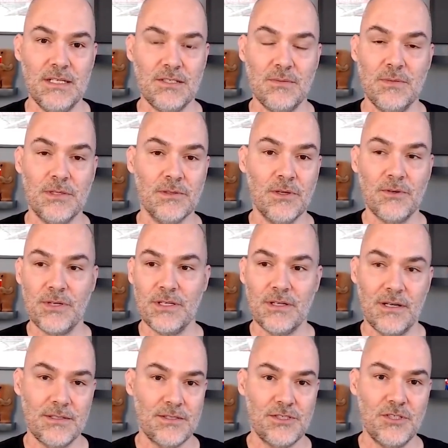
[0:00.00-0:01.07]
to be loaded
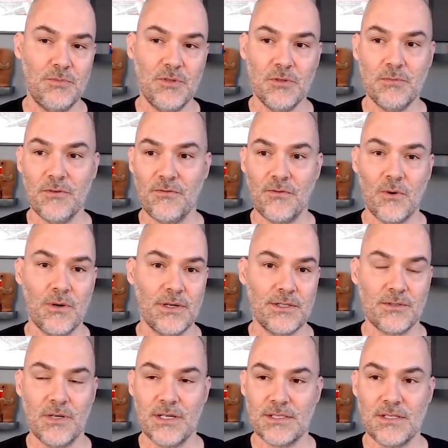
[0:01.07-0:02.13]
on the GPU before it
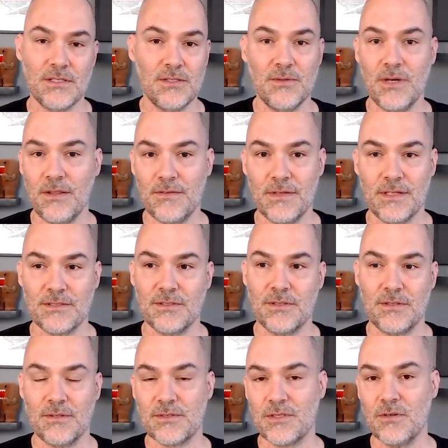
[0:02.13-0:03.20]
tries to do anything, so that
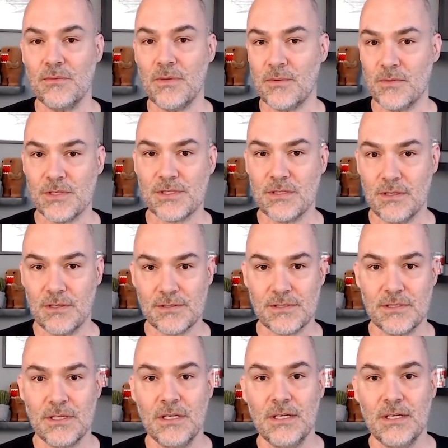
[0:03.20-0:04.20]
there's no memory stalls.